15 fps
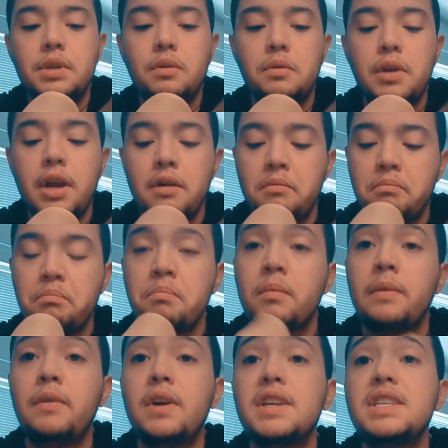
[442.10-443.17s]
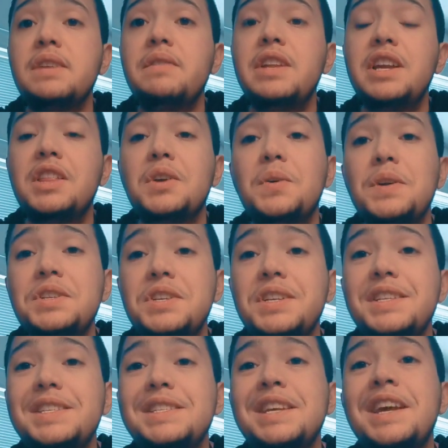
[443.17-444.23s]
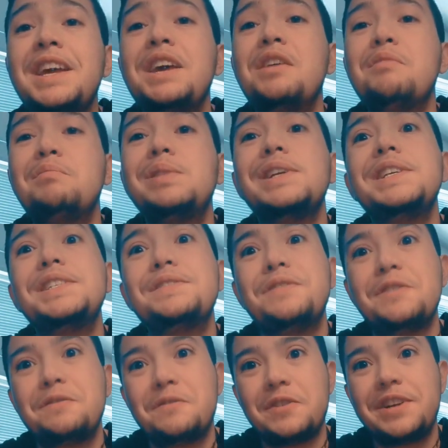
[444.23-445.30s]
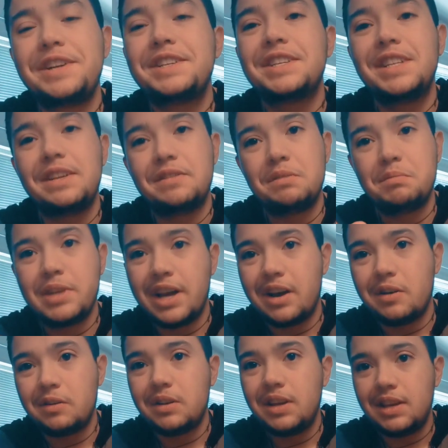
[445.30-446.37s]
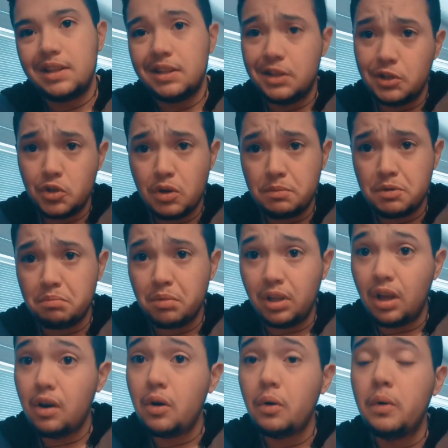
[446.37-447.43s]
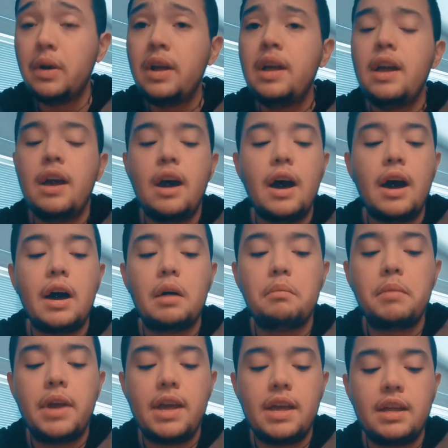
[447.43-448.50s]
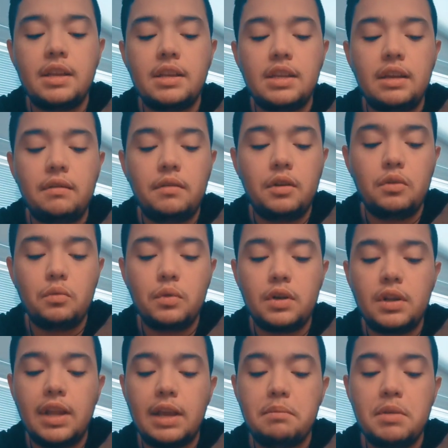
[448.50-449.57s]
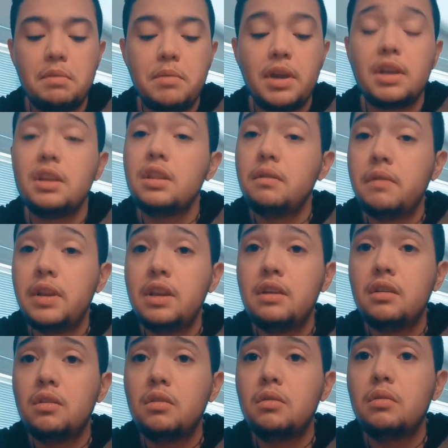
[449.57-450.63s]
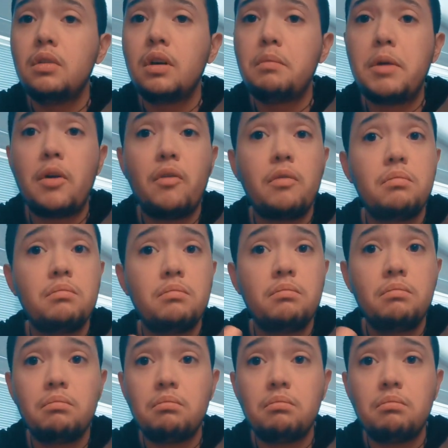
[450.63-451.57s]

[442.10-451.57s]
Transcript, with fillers: So yeah, if you guys have any other questions, please feel free to leave them down in the description below, and if you would like me to make another video about